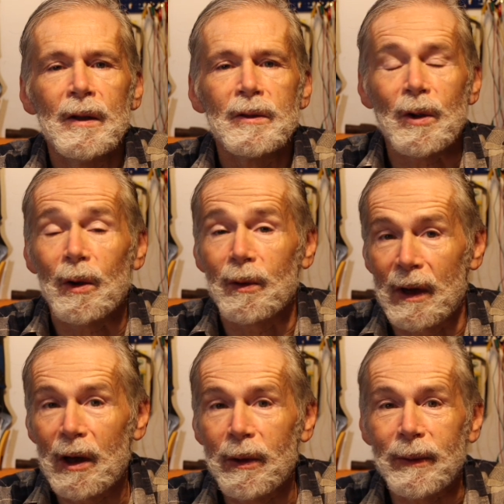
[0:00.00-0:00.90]
So
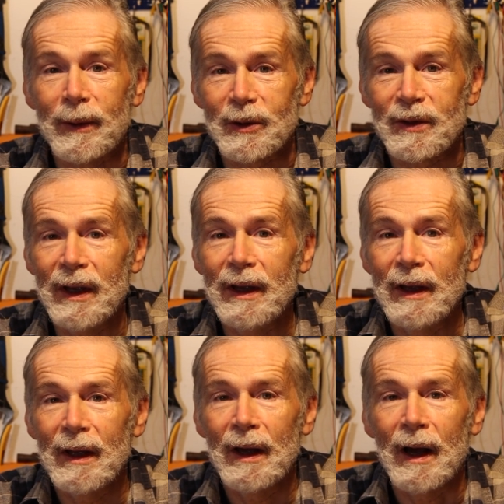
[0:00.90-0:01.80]
now we will see
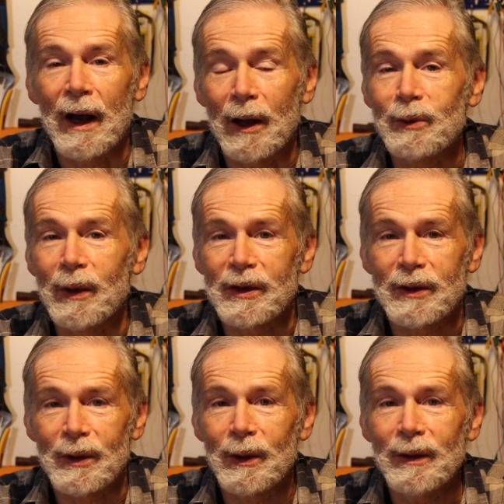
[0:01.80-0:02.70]
how to
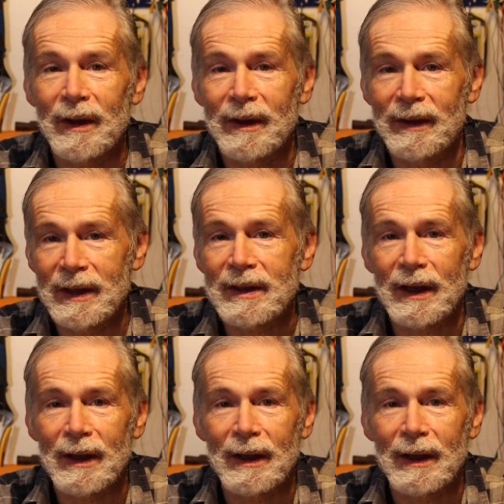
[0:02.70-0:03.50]
install this